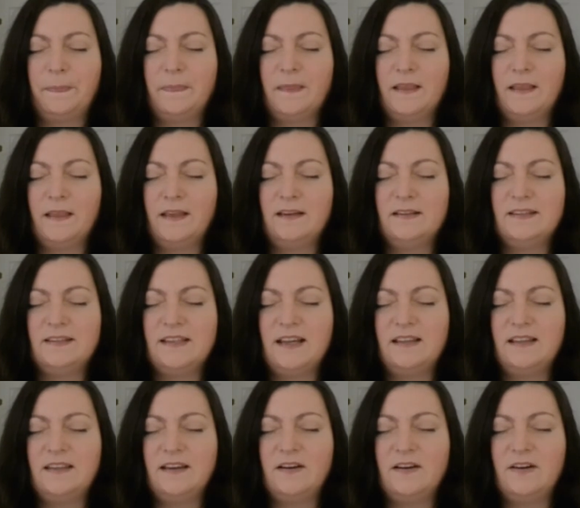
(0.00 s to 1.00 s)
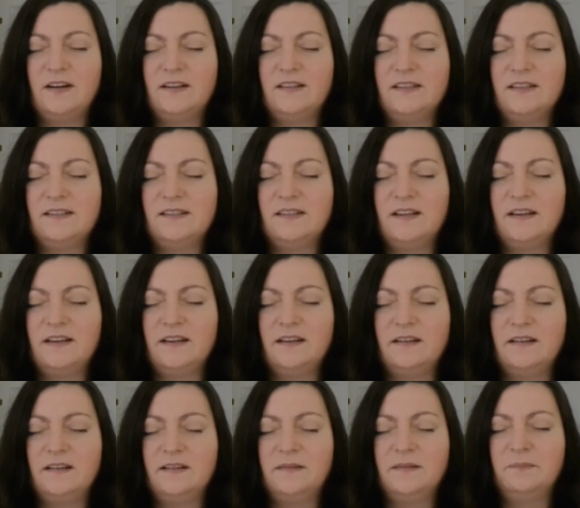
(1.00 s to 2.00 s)
And it said that art is like
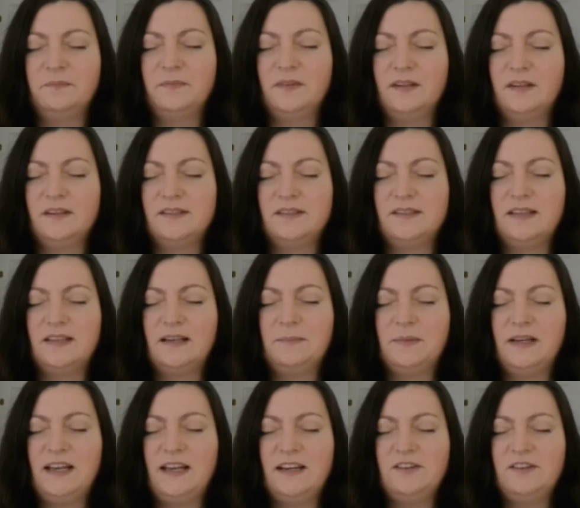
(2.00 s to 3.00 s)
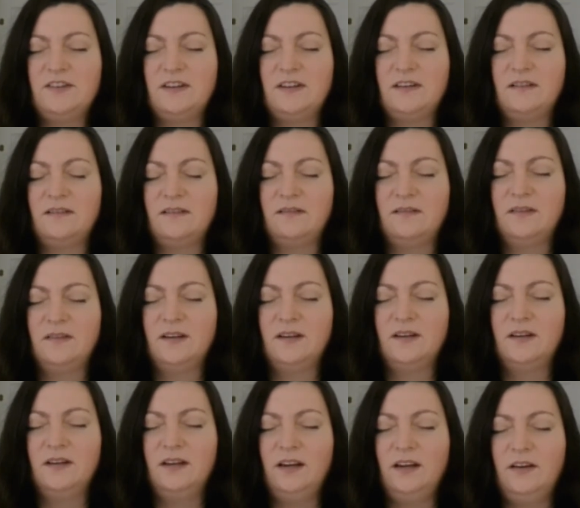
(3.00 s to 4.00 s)
a simulation
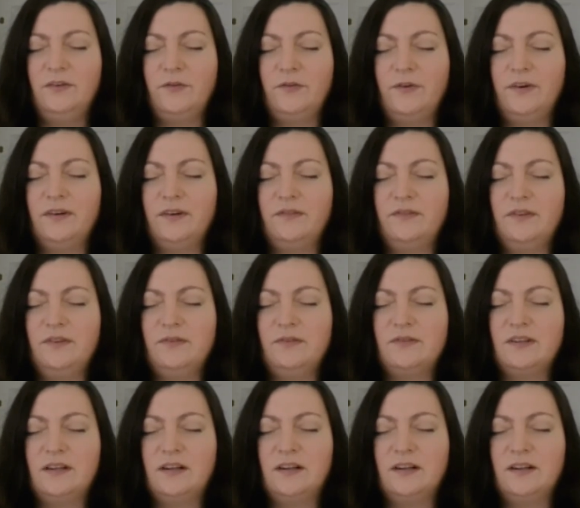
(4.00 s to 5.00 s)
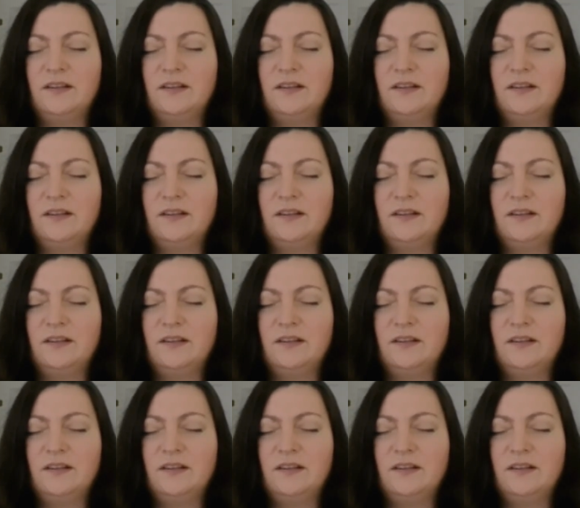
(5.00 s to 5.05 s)
in order for you to learn